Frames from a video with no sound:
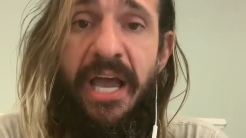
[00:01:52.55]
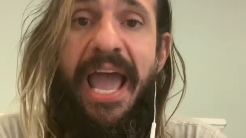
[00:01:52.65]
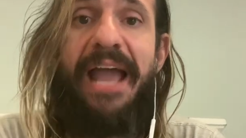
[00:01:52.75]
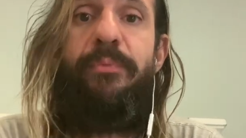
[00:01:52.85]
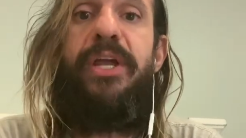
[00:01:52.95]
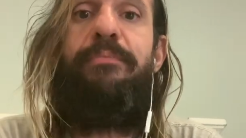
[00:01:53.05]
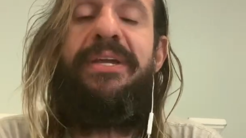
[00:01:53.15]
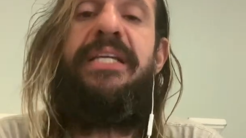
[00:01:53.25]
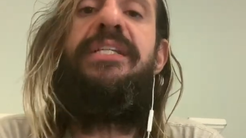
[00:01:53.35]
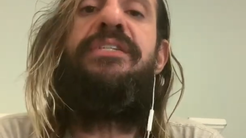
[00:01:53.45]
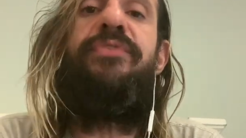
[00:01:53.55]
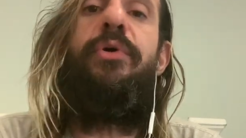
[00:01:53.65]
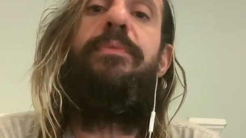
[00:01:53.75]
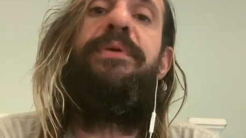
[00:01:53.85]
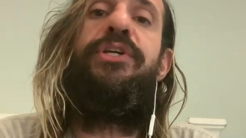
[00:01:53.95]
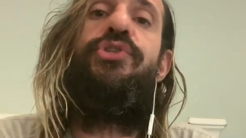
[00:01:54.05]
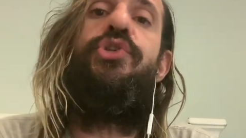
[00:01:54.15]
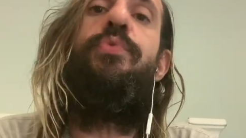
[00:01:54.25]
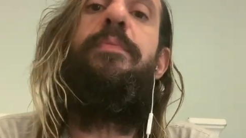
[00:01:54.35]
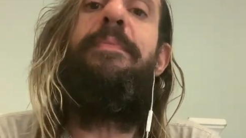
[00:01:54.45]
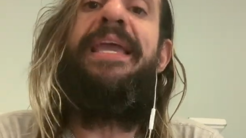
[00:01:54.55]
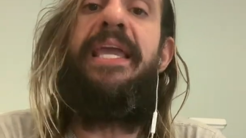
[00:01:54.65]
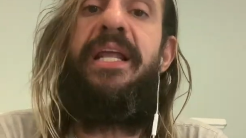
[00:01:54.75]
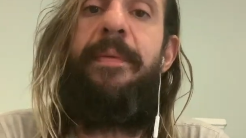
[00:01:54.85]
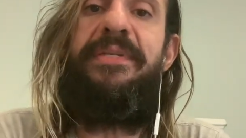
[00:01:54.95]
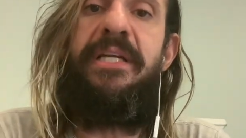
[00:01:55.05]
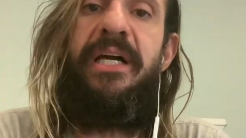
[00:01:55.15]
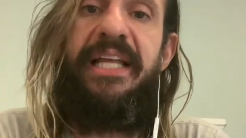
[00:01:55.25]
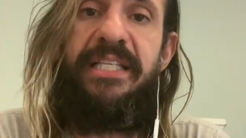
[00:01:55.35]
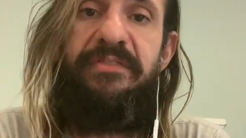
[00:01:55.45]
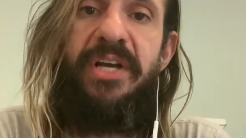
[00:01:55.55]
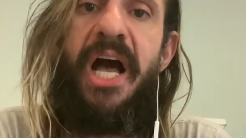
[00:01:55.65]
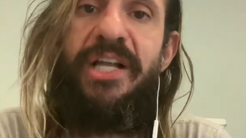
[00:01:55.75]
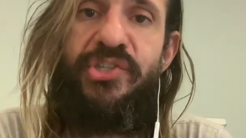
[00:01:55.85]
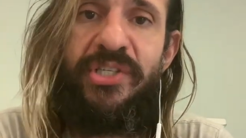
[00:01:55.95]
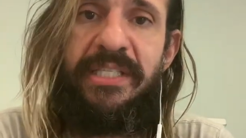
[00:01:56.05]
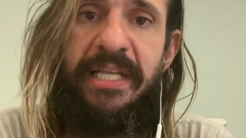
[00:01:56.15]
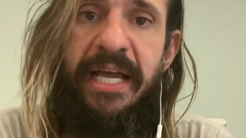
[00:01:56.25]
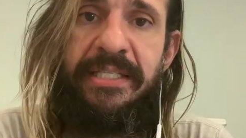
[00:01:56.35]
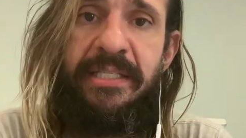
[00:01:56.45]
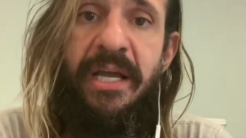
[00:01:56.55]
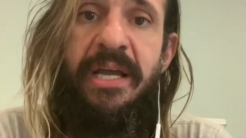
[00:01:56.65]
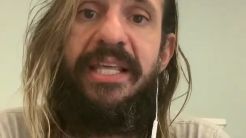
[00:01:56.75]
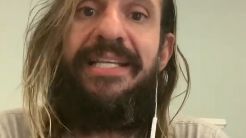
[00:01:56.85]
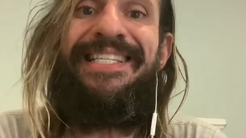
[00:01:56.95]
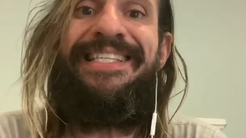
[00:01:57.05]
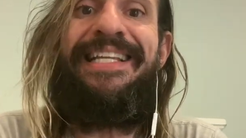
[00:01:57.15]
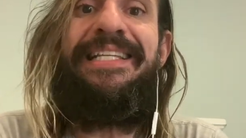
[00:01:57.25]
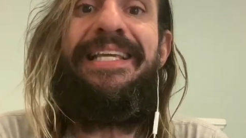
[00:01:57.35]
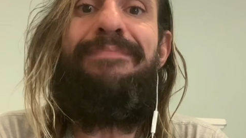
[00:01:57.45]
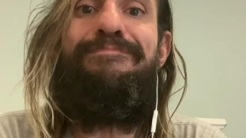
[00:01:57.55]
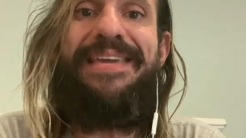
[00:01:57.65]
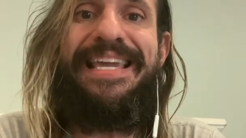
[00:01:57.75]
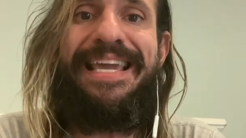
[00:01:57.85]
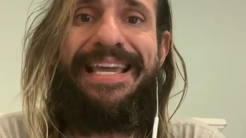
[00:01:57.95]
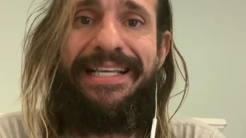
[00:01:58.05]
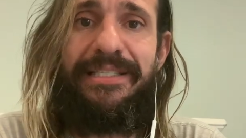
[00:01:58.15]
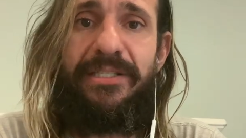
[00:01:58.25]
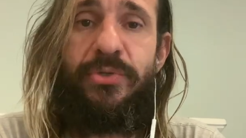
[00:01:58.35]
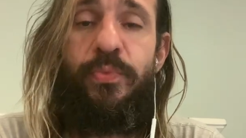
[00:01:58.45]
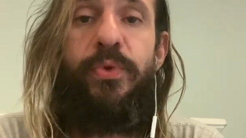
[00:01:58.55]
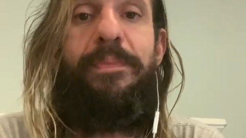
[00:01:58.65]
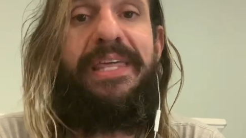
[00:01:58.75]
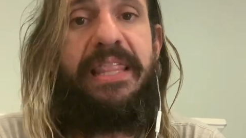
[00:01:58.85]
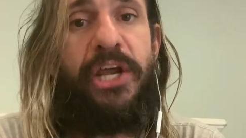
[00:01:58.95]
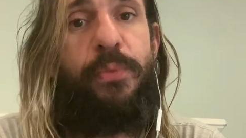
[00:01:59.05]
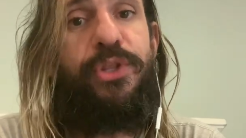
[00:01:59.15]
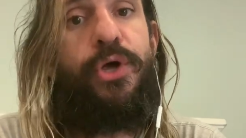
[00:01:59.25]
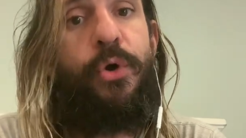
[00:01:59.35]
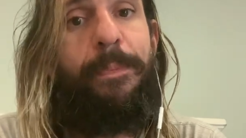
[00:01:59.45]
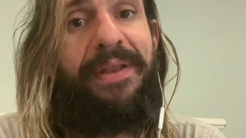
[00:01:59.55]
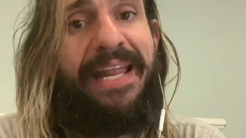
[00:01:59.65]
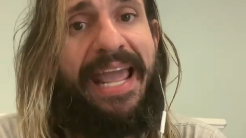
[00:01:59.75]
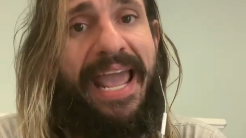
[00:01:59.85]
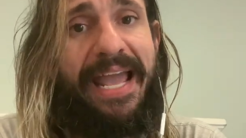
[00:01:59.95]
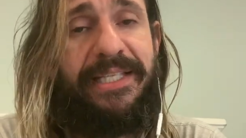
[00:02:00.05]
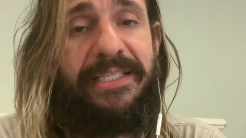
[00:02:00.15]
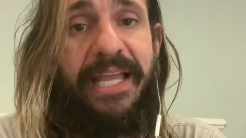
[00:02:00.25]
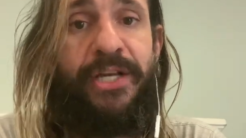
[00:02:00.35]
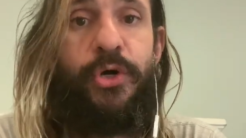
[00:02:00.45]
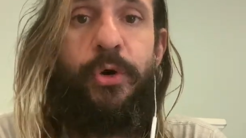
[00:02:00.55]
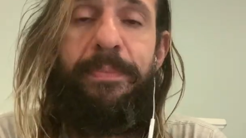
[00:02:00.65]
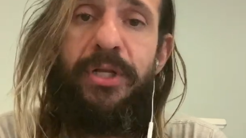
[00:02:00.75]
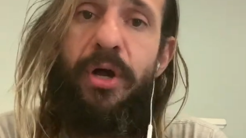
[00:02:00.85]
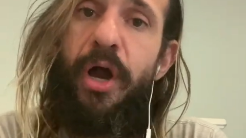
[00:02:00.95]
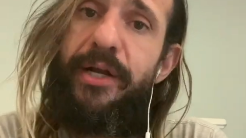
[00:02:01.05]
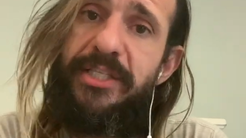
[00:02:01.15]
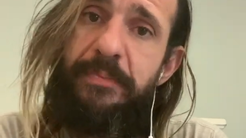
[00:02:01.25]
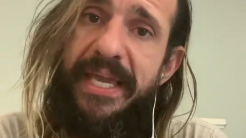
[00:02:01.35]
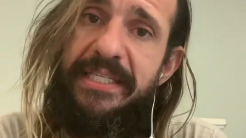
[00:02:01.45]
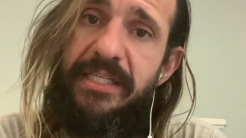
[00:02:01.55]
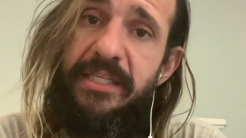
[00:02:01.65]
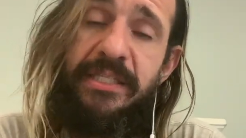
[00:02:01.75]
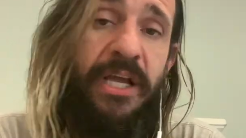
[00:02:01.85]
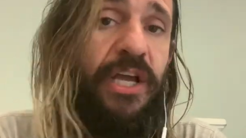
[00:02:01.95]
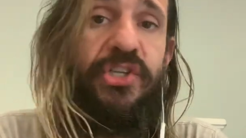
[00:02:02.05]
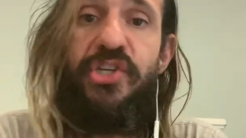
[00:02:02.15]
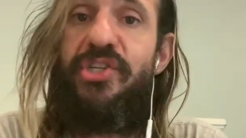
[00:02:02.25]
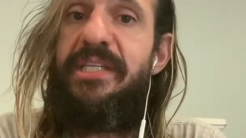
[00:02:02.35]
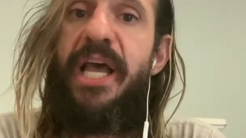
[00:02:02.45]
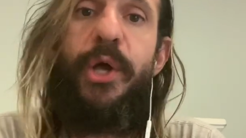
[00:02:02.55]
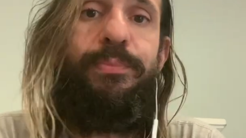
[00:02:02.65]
and we are bringing this forward because you will be picking it up as a collective consciousness. The ascending beings will be there with open hands and open heart spaces to just help